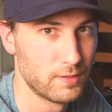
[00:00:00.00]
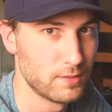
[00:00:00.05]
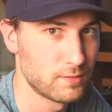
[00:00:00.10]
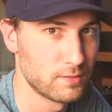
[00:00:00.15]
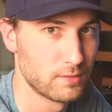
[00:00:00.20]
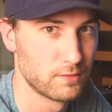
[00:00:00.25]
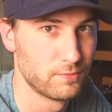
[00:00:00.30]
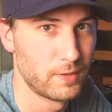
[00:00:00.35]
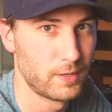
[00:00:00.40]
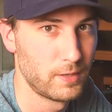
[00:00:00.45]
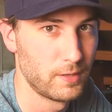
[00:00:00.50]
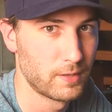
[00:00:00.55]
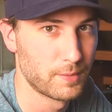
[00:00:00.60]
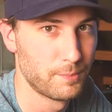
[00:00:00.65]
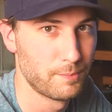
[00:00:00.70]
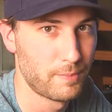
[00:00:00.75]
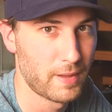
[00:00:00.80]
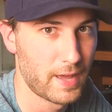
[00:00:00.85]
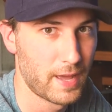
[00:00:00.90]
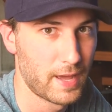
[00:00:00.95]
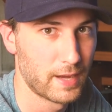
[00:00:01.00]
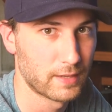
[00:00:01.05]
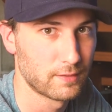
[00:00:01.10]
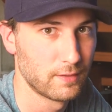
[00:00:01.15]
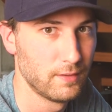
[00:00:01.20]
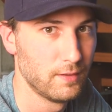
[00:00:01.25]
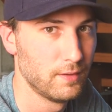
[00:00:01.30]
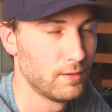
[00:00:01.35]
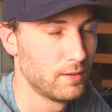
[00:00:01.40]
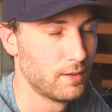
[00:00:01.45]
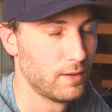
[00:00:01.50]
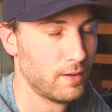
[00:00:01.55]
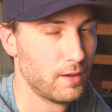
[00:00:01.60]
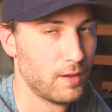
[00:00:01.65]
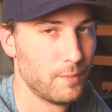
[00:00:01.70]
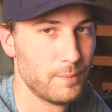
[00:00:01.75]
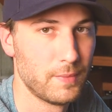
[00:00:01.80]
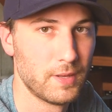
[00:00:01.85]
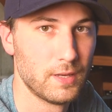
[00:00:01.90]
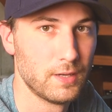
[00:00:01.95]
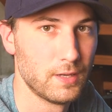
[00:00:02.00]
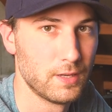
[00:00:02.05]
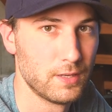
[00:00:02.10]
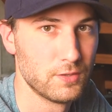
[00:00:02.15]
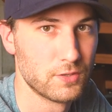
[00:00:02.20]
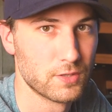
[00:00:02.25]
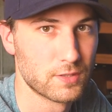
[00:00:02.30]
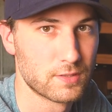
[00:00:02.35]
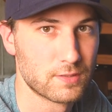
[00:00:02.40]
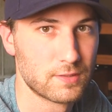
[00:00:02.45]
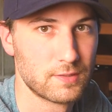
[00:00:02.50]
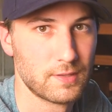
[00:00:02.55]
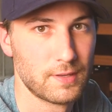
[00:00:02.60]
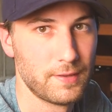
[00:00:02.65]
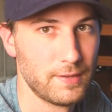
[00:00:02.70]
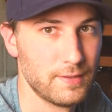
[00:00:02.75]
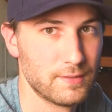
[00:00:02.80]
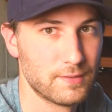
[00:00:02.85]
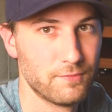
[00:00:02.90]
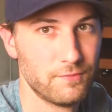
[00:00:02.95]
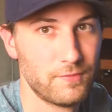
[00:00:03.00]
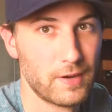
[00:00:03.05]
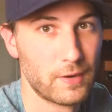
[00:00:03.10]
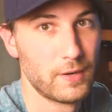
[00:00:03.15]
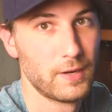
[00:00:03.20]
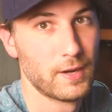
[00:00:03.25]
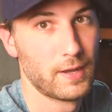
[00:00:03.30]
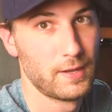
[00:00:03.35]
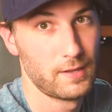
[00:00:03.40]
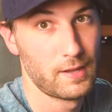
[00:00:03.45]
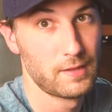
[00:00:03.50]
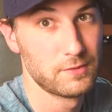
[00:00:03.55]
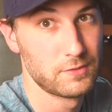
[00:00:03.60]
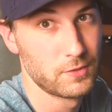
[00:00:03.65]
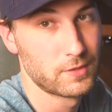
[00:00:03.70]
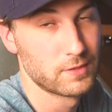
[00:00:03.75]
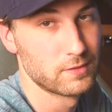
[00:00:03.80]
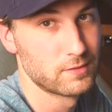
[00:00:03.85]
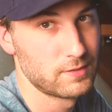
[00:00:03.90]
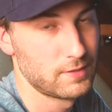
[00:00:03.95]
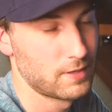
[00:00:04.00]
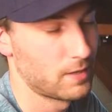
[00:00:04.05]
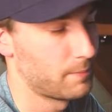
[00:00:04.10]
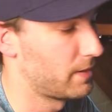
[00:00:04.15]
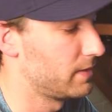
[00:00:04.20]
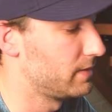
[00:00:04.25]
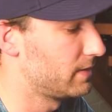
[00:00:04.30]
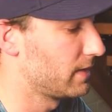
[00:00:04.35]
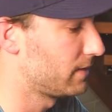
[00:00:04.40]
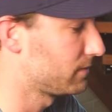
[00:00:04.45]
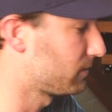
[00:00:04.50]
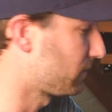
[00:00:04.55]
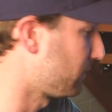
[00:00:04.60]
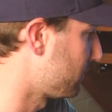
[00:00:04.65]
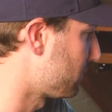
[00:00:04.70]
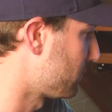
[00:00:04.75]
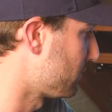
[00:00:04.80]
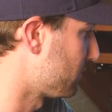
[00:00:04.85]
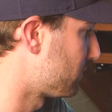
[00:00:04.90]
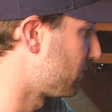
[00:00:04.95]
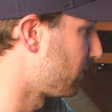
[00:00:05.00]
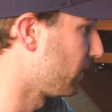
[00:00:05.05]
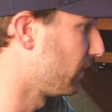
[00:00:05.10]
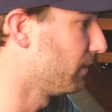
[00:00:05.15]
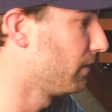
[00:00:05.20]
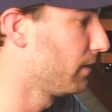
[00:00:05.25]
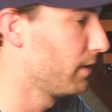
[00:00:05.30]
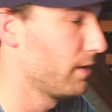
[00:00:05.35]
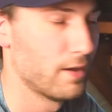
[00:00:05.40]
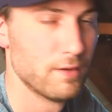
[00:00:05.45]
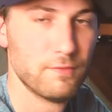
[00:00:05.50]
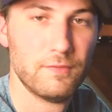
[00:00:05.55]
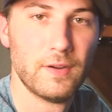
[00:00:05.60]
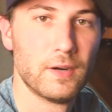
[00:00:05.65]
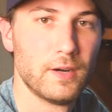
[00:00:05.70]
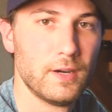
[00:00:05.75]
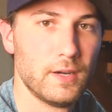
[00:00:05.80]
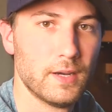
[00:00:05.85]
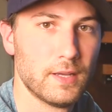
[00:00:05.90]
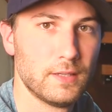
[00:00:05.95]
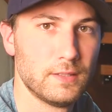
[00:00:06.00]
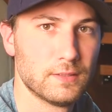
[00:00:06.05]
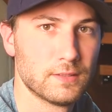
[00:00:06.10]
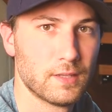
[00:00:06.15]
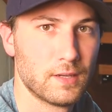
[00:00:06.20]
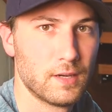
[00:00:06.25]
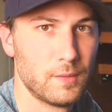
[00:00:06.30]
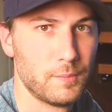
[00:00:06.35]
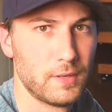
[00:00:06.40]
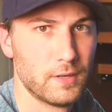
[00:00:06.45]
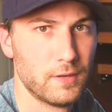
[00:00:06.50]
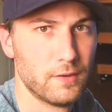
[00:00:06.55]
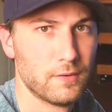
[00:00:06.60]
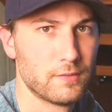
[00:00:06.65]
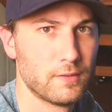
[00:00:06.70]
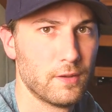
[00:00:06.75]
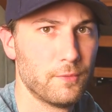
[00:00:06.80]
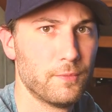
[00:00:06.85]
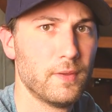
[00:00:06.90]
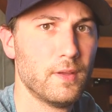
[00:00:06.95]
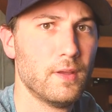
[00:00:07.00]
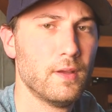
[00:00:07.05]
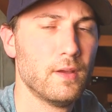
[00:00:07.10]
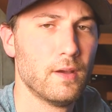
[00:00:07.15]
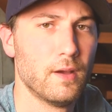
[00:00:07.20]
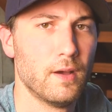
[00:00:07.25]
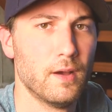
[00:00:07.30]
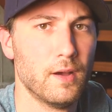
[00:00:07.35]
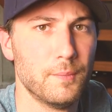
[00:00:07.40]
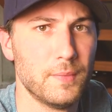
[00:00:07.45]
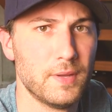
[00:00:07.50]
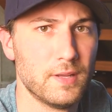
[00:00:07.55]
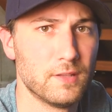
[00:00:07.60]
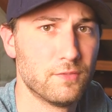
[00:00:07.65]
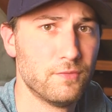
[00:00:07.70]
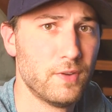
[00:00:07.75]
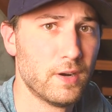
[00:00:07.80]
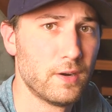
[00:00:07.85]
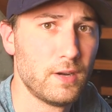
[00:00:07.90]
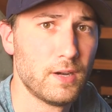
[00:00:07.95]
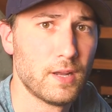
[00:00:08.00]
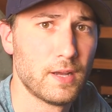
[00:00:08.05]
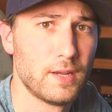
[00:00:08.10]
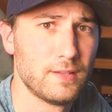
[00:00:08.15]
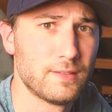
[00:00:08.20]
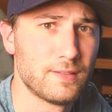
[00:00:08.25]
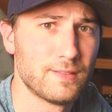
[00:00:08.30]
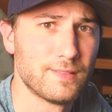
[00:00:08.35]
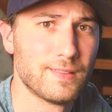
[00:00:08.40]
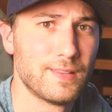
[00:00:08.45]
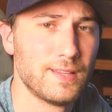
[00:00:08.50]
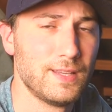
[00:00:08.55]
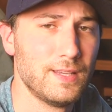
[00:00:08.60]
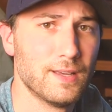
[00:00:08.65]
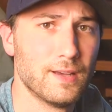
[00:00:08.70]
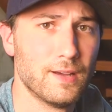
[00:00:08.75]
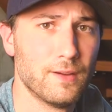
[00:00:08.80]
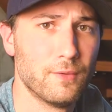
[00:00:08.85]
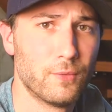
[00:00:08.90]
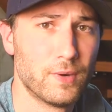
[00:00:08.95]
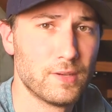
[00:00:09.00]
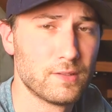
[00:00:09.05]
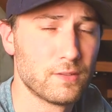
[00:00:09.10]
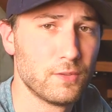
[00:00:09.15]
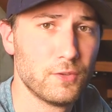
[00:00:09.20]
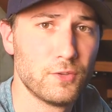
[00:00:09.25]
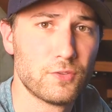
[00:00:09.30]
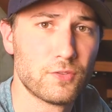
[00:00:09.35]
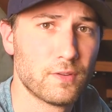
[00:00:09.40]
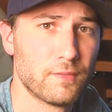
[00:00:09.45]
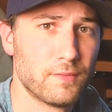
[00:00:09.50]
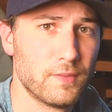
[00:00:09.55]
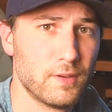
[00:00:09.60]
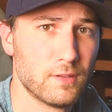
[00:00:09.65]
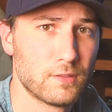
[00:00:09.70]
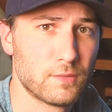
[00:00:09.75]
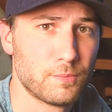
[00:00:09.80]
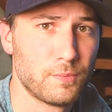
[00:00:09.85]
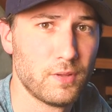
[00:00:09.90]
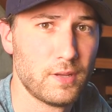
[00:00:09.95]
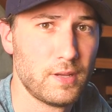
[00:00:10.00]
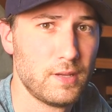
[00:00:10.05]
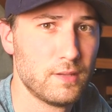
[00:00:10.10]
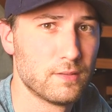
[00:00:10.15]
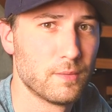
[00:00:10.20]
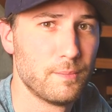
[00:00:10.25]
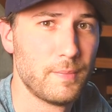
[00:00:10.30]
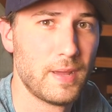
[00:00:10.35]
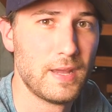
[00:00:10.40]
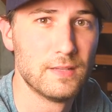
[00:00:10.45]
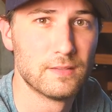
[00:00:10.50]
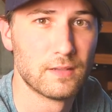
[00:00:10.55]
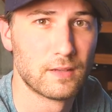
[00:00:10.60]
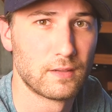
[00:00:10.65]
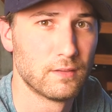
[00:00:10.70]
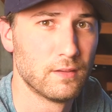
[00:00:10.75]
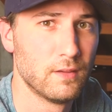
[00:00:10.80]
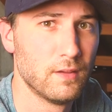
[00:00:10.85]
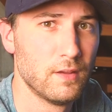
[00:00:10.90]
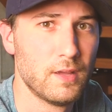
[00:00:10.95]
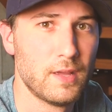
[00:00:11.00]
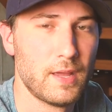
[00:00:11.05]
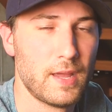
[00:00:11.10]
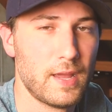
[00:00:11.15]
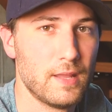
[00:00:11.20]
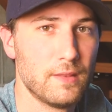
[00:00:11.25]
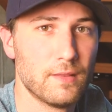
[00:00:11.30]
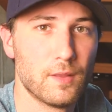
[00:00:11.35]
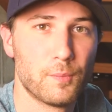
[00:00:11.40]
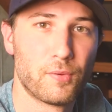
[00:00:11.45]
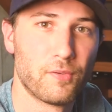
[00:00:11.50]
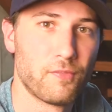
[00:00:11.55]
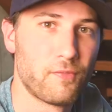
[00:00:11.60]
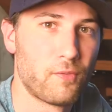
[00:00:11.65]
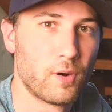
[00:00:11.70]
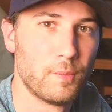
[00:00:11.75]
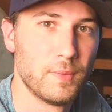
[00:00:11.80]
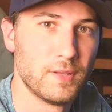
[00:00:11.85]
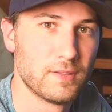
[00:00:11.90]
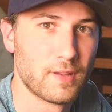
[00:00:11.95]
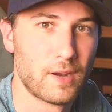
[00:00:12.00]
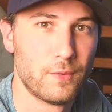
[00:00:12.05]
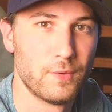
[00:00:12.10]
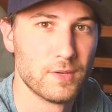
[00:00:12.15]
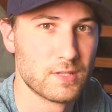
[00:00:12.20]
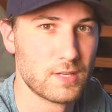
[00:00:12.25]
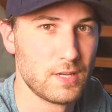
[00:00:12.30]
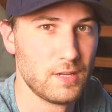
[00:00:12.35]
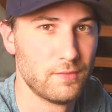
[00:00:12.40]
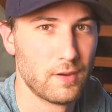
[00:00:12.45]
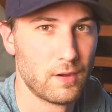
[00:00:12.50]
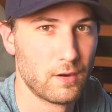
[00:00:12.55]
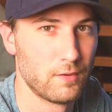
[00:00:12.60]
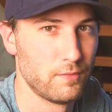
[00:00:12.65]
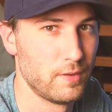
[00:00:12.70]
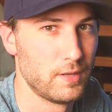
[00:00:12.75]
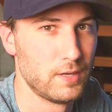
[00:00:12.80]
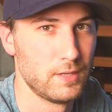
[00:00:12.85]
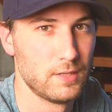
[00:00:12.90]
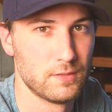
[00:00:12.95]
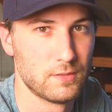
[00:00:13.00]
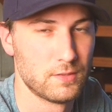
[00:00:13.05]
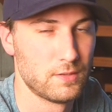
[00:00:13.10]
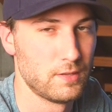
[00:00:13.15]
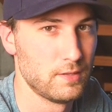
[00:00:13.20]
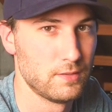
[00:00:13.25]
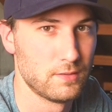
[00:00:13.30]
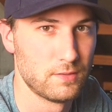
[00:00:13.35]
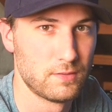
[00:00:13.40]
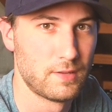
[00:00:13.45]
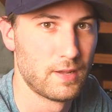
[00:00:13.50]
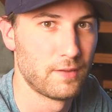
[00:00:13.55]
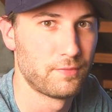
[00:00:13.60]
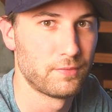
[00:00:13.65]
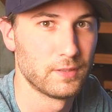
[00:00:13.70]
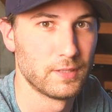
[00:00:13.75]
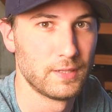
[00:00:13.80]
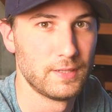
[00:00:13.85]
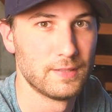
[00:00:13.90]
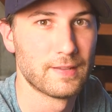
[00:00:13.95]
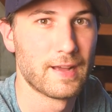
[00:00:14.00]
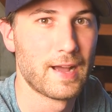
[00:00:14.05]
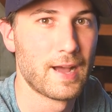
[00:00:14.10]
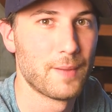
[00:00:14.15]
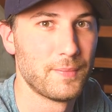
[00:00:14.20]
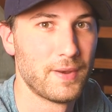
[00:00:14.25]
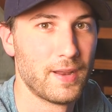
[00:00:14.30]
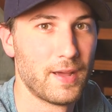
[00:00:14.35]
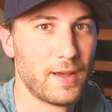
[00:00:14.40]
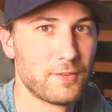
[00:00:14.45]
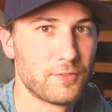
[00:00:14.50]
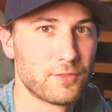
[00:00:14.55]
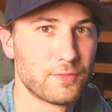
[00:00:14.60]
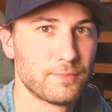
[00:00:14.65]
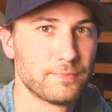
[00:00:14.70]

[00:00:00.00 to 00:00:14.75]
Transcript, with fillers: This is very compact um, and, and just, it's very nice. As you can see on my desk, it's just a, a very nice setup here. So um, it's very nice. The uh, resolution of the display is amazing and the performance I receive out of it is, is definitely top notch.